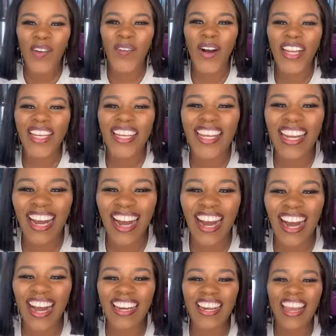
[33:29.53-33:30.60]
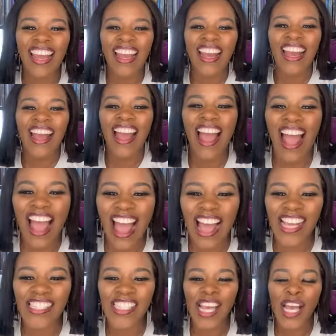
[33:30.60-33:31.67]
what God
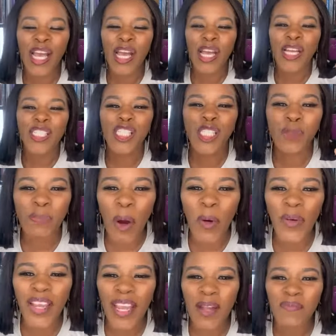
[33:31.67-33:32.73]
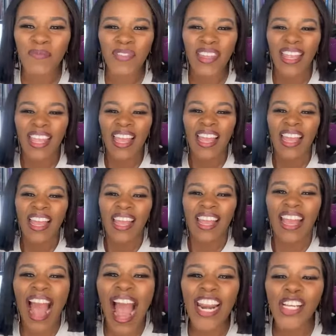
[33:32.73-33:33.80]
has spoken?
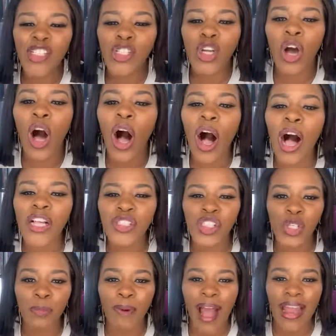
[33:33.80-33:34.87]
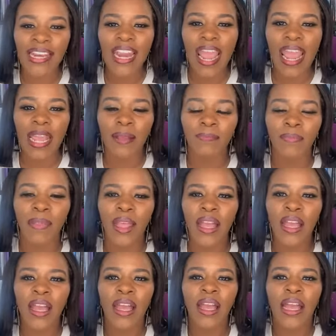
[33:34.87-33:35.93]
God has called you by name.
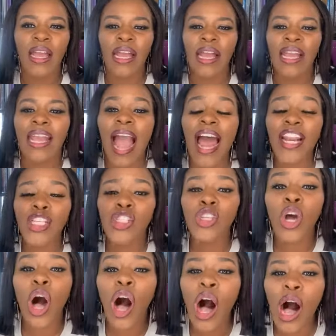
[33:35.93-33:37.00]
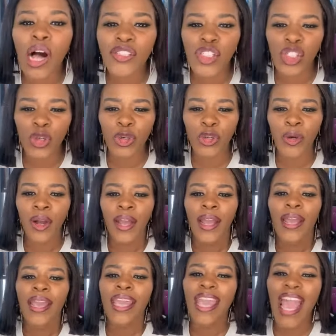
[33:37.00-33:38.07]
God has called you.
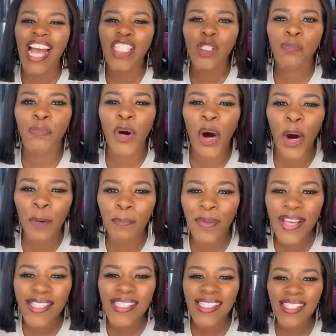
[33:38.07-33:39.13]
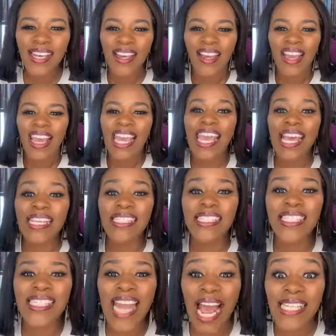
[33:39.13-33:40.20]
He has purpose. He has
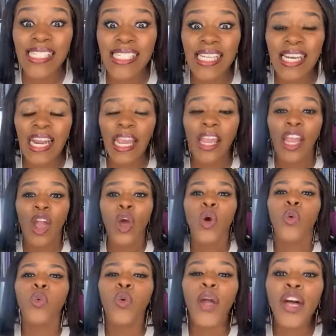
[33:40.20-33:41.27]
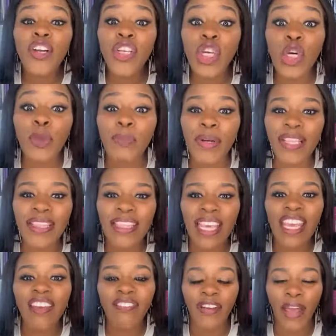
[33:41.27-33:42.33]
destiny. Will you
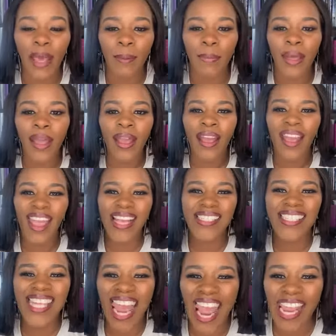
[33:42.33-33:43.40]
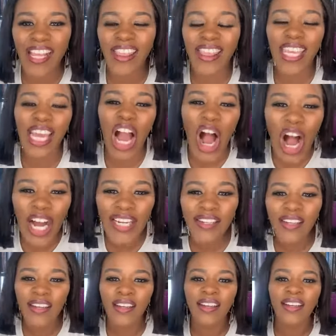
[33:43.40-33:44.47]
believe him and take the
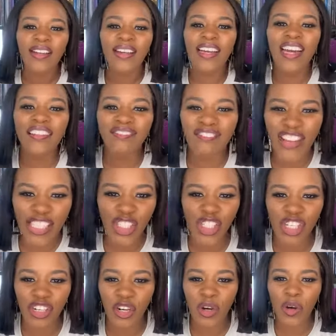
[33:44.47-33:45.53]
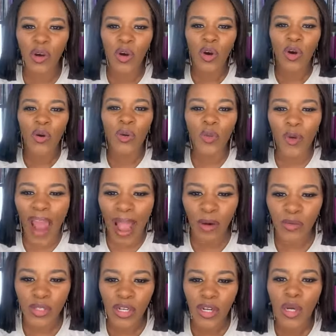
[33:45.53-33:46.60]
unconventional
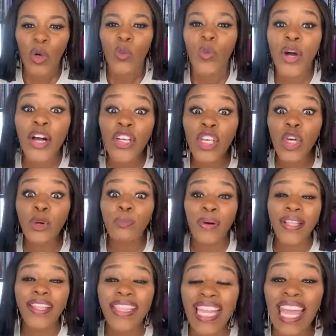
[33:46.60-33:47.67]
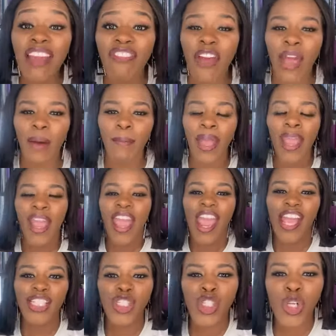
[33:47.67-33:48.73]
route? Will you believe him
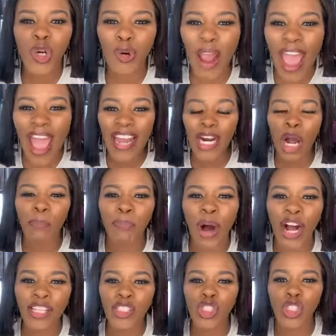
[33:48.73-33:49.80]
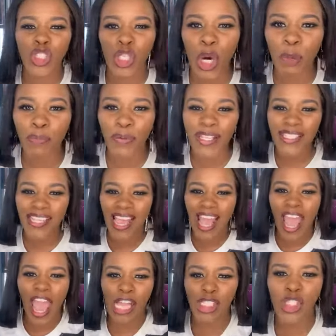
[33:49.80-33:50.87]
and tread upon serpents
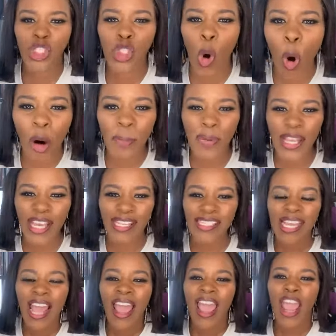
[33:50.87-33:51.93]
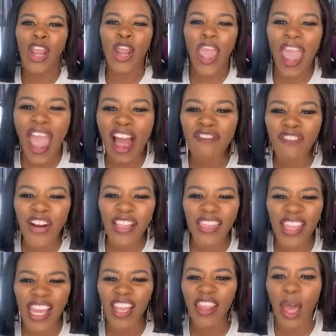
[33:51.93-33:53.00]
and scorpions and
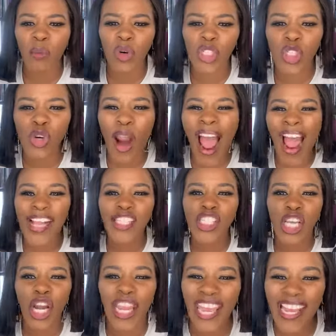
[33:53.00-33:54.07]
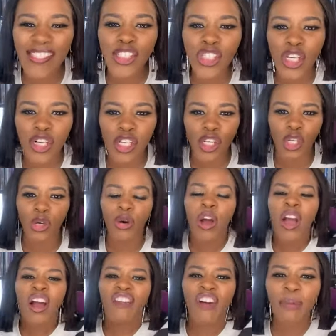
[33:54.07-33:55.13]
everything that will try to hinder you
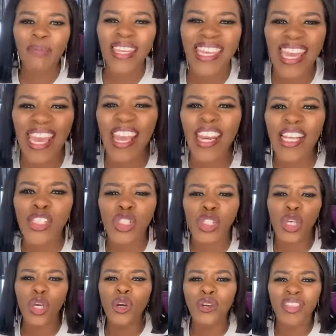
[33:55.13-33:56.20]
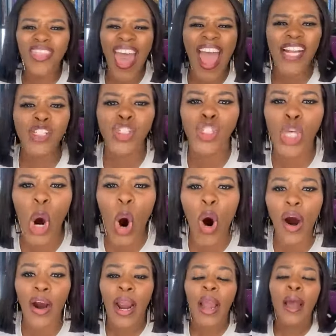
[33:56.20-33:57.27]
from getting to that
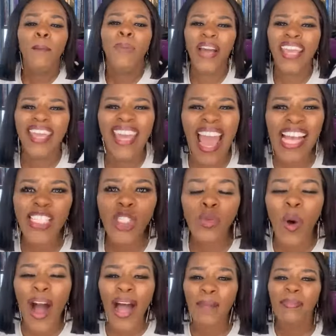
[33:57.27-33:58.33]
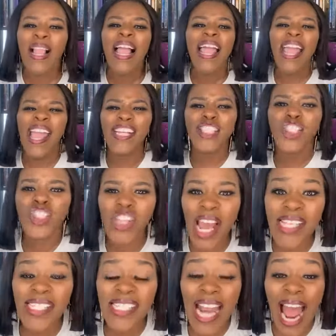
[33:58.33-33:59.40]
door? But guess what? It's
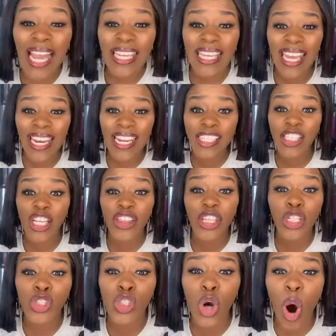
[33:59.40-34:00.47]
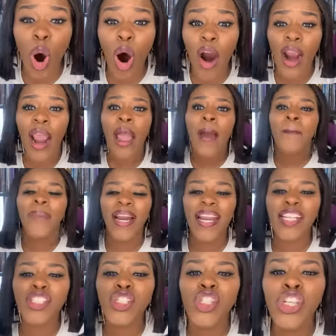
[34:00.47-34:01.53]
just not getting to the door, but
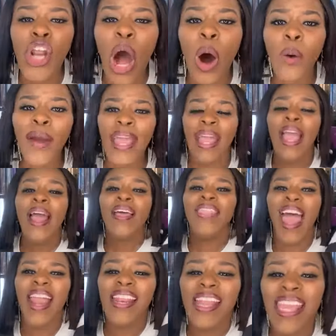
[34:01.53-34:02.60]
it's knowing that